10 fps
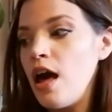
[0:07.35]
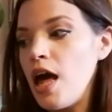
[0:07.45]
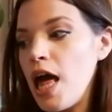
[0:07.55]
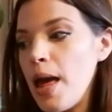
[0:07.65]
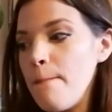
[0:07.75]

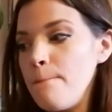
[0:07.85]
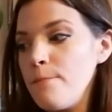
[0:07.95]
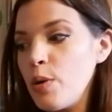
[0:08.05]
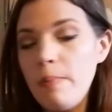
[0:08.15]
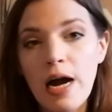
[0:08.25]
Um,
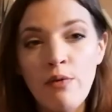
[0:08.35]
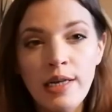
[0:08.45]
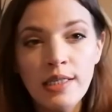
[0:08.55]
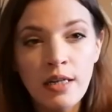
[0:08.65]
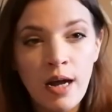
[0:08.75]
by
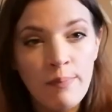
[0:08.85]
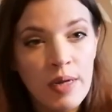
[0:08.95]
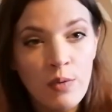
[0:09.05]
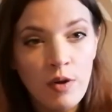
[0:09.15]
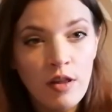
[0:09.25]
recent I
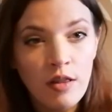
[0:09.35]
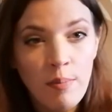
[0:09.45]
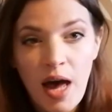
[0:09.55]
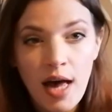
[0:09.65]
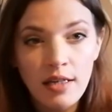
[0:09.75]
mean within the
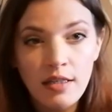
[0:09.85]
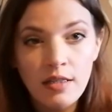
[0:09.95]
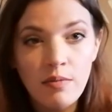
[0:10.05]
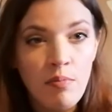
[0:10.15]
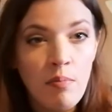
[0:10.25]

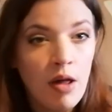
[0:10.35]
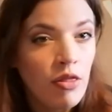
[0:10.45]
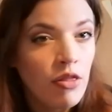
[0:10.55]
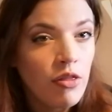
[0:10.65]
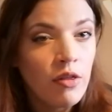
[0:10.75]
past
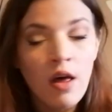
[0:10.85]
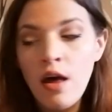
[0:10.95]
month.